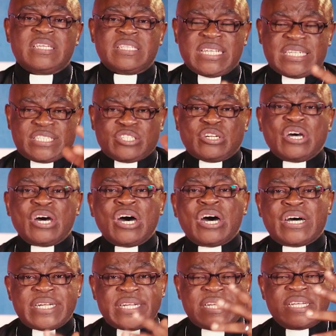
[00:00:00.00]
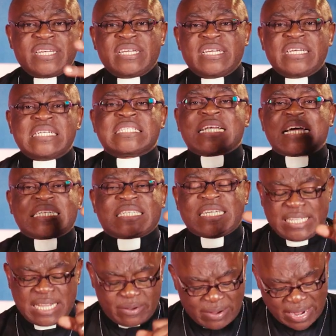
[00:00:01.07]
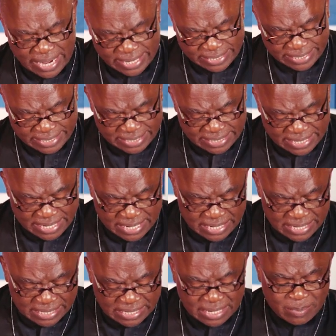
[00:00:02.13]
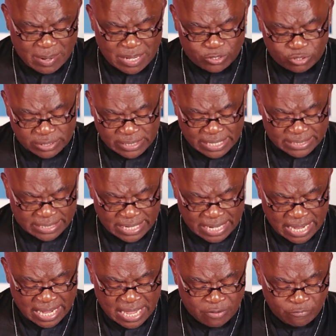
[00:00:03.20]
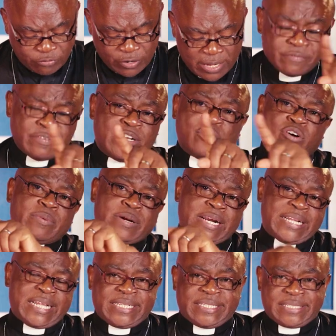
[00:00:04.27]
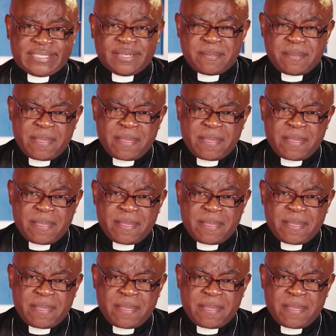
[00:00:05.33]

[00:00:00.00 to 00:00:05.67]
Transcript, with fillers: that God touches our hearts. Jeremiah shows us here, for even your brothers.